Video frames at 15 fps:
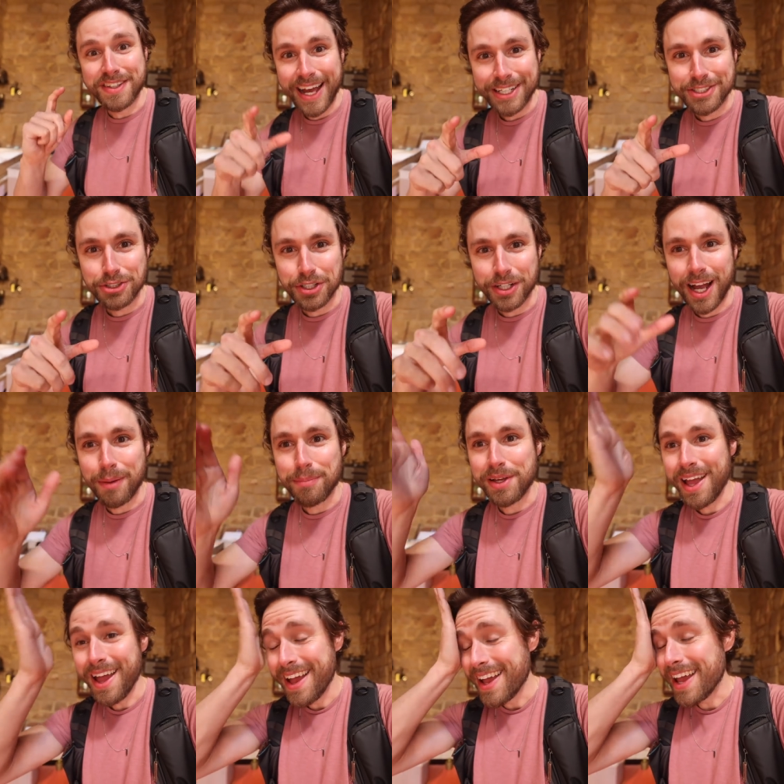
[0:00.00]
texture it got
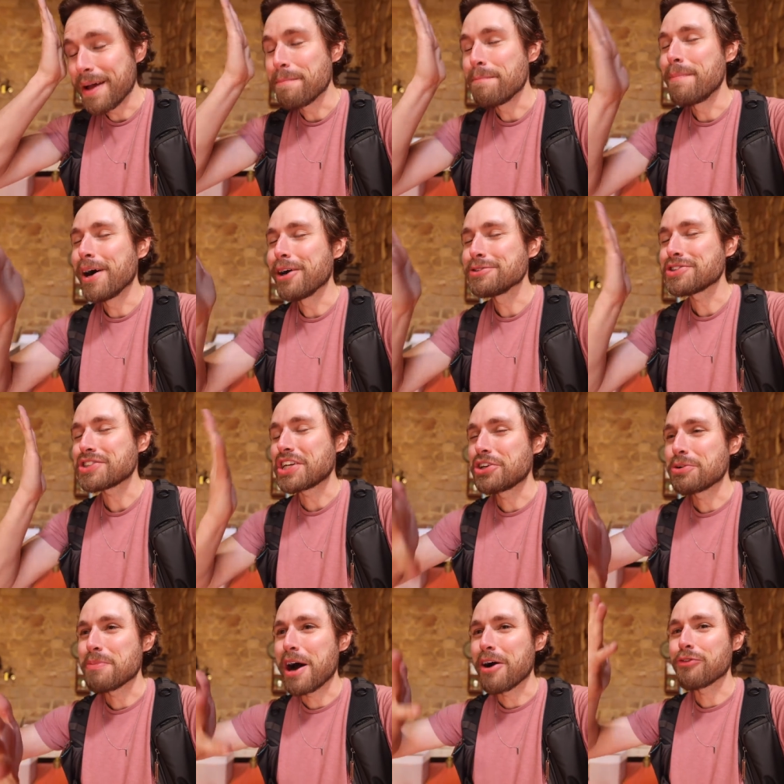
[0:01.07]
me. It melts in
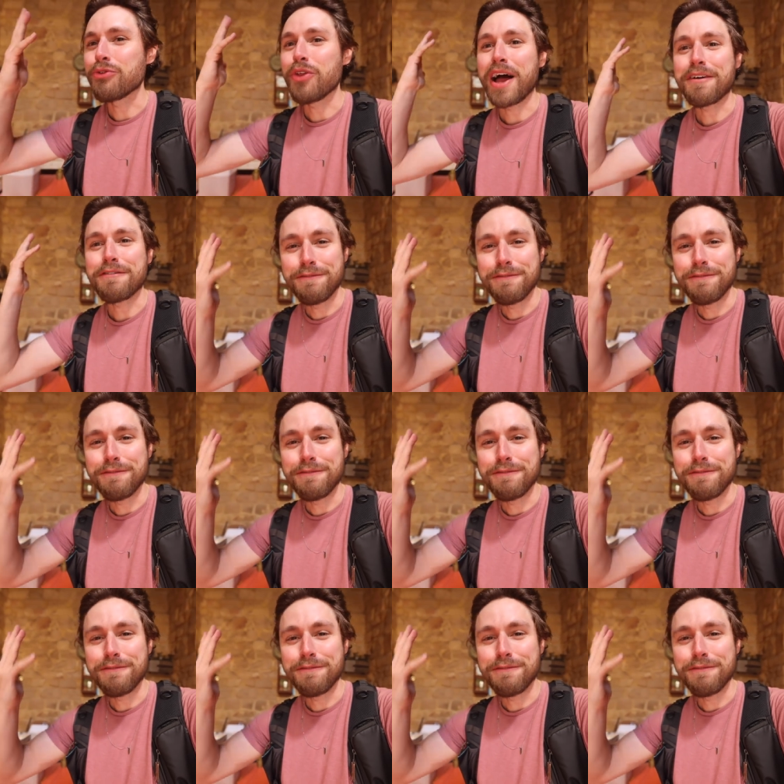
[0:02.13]
your mouth like